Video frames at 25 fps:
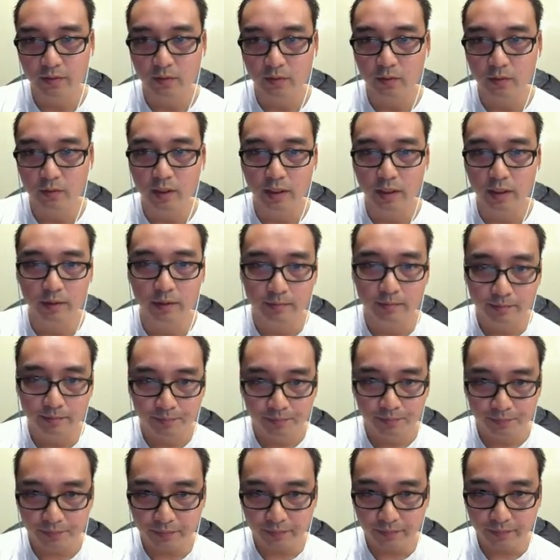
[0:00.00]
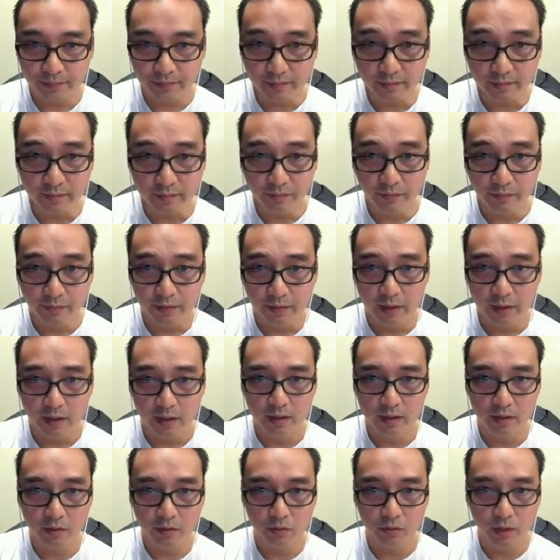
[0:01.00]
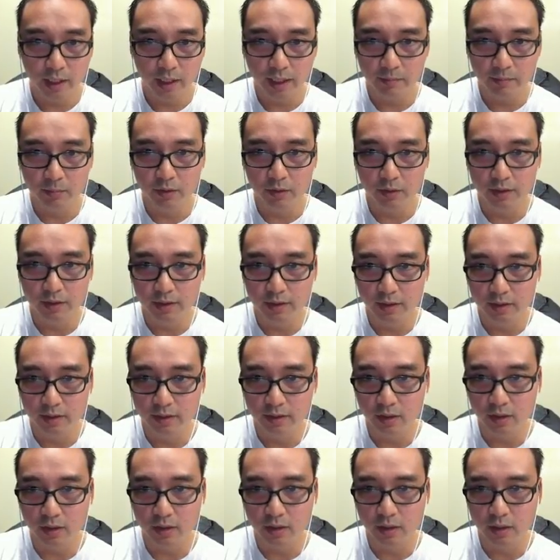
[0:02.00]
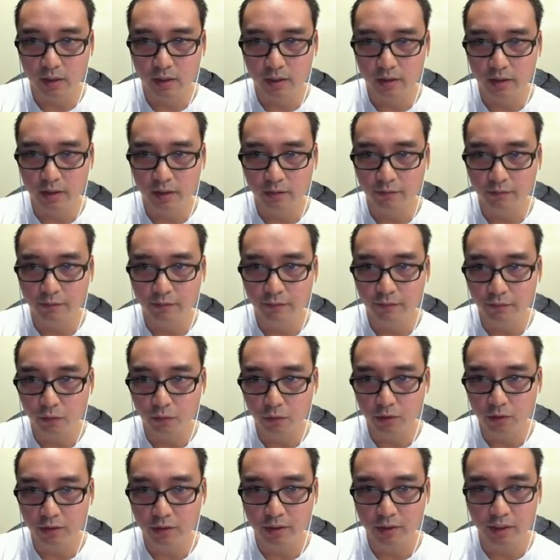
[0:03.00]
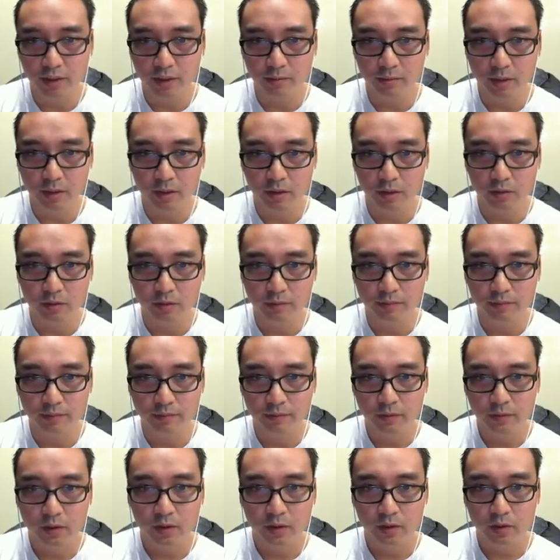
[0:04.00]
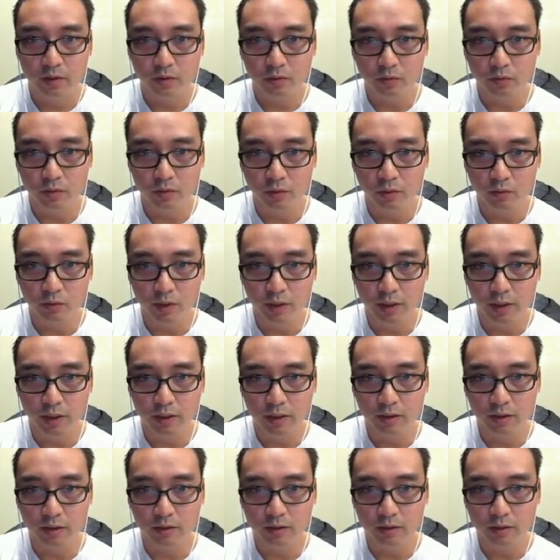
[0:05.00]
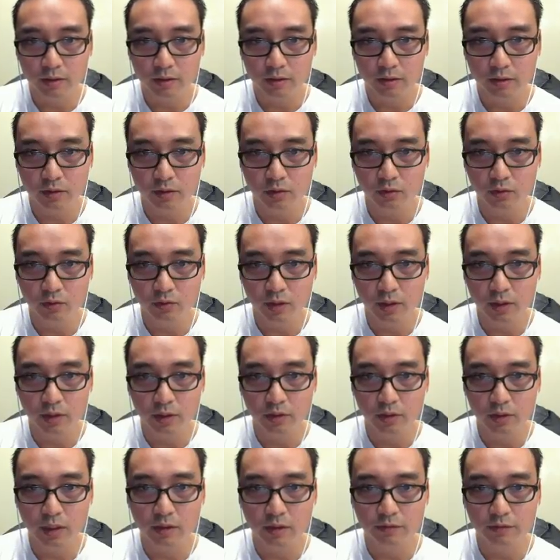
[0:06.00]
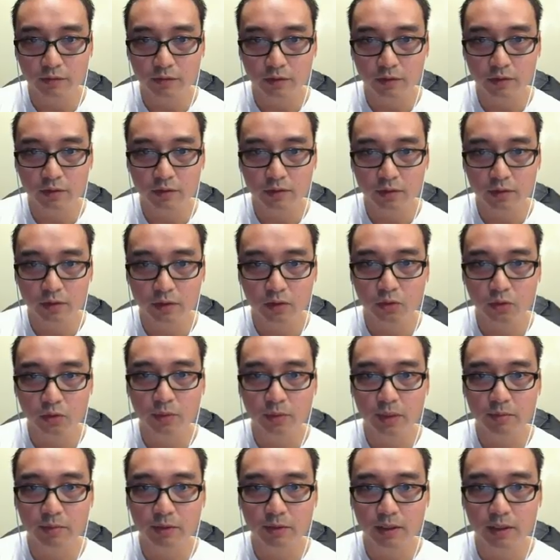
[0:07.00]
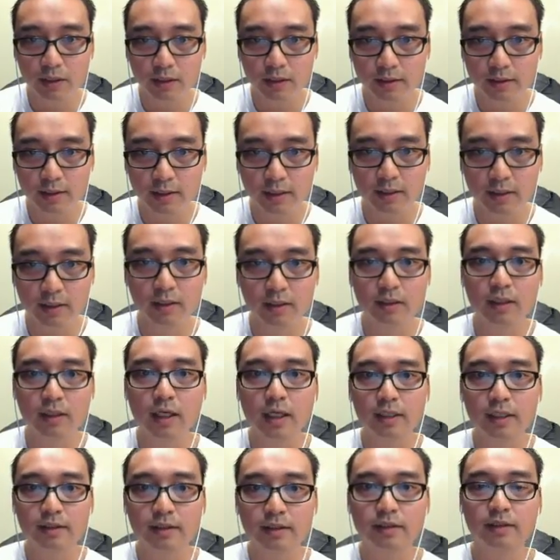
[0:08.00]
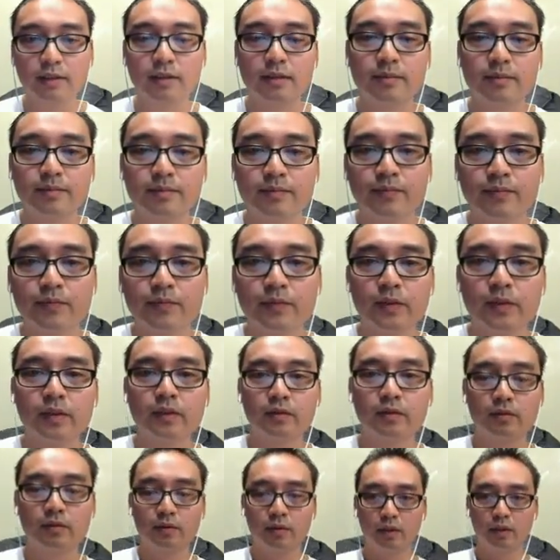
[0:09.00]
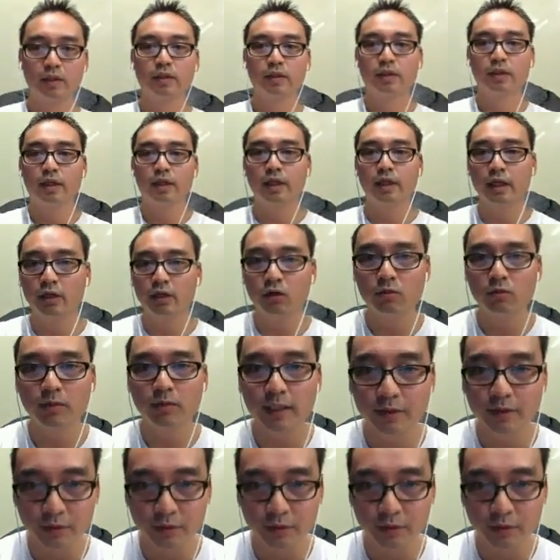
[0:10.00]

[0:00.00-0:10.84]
Okay, and then what happens is on the 4th email, we want to do another offer, so maybe a second class. Okay, and I go by